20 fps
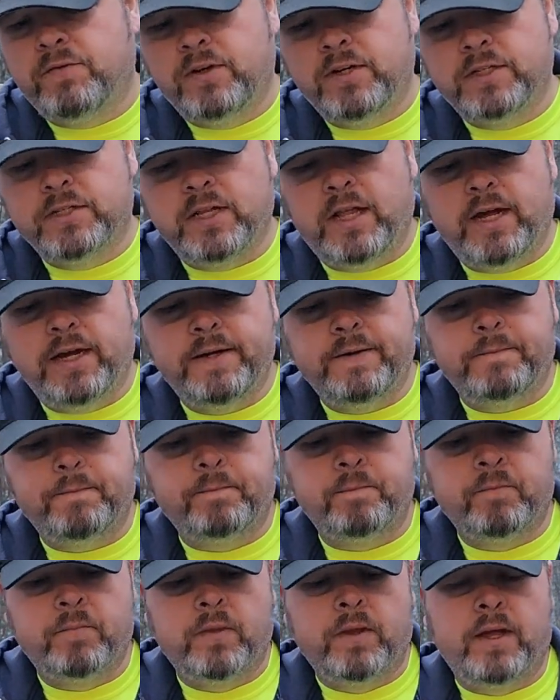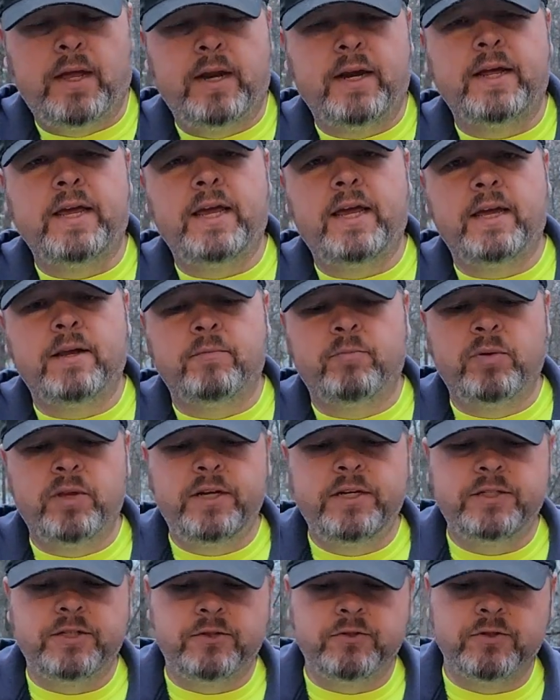looks like. And again,
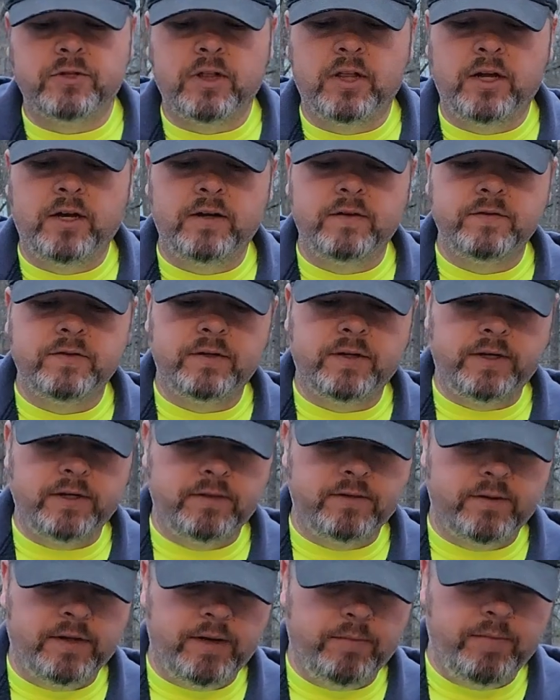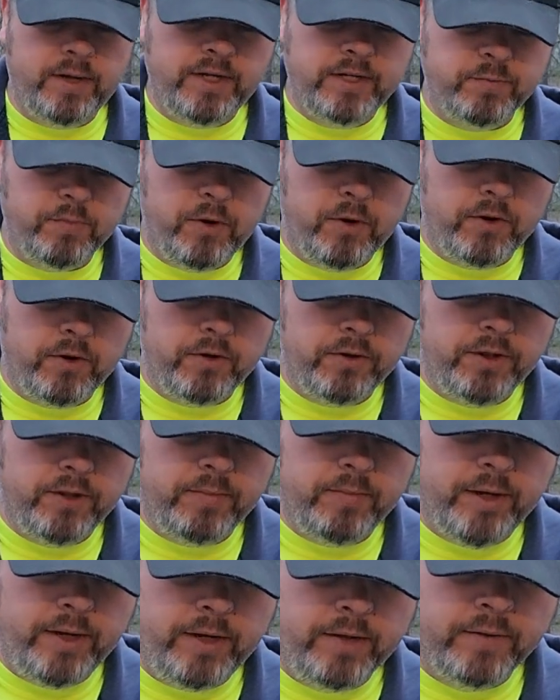please use gloves and be smarter than
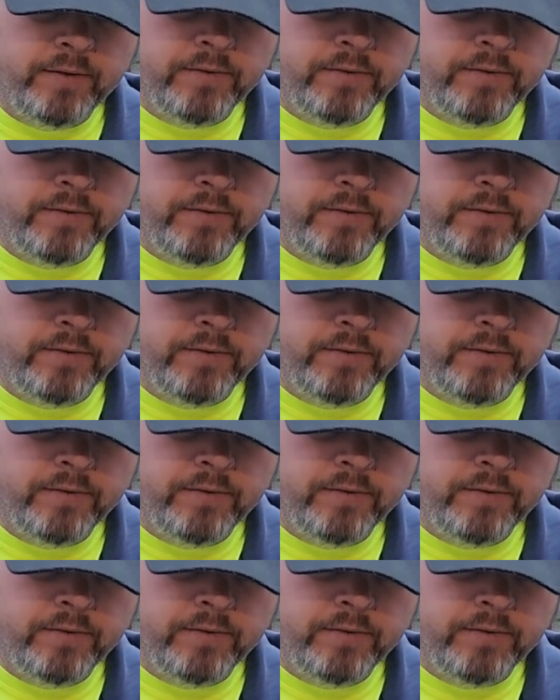me.